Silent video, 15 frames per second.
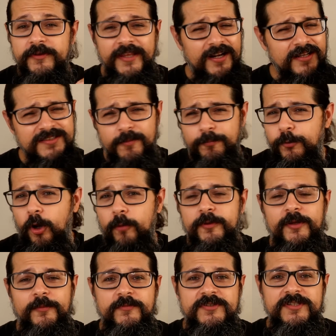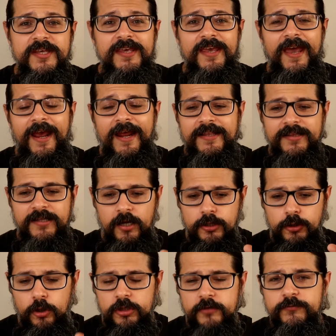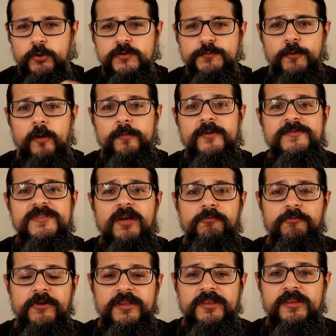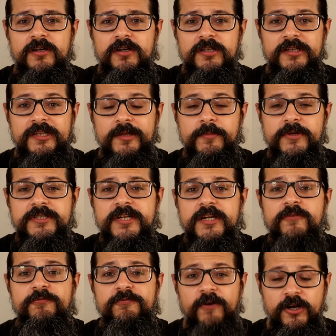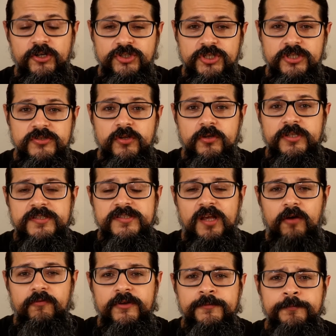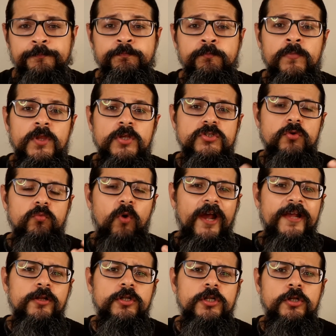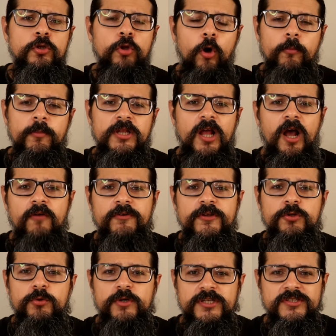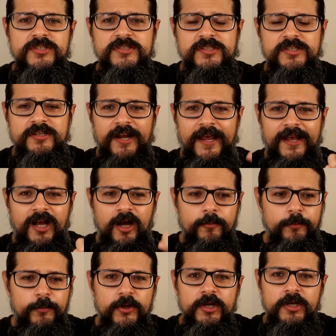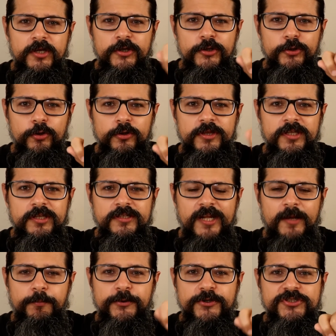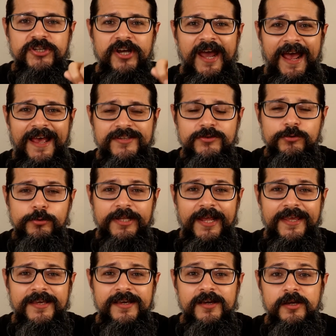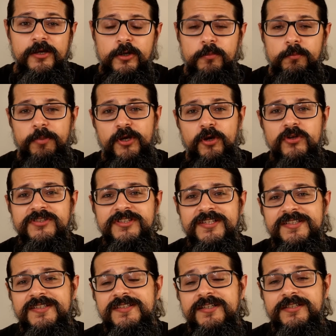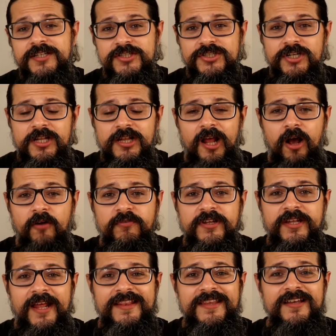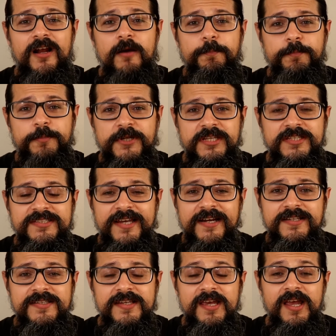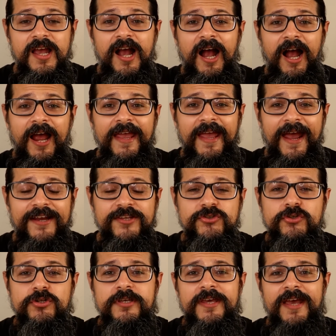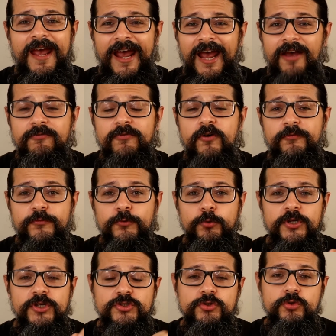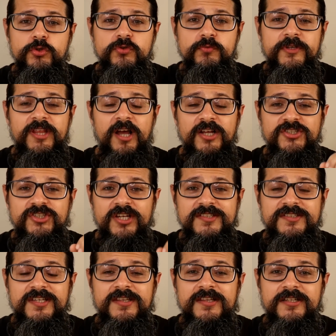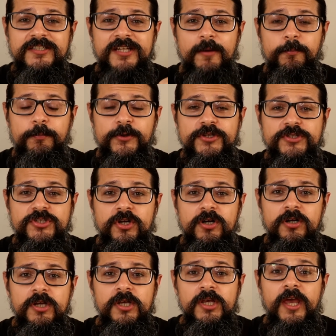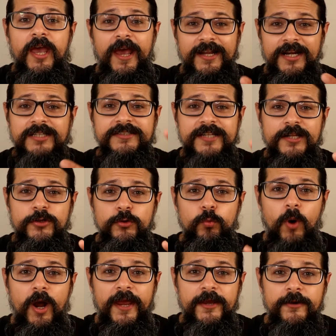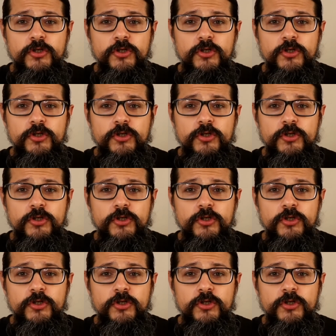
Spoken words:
There are some problems, and a lot of those problems are with the limited functions on this oven. So while on a normal oven, you can just crank up, you know, the temperature as you like, because this is a digital oven and there are presets, I actually have a few issues with adjusting the temperature, and I'll tell you why.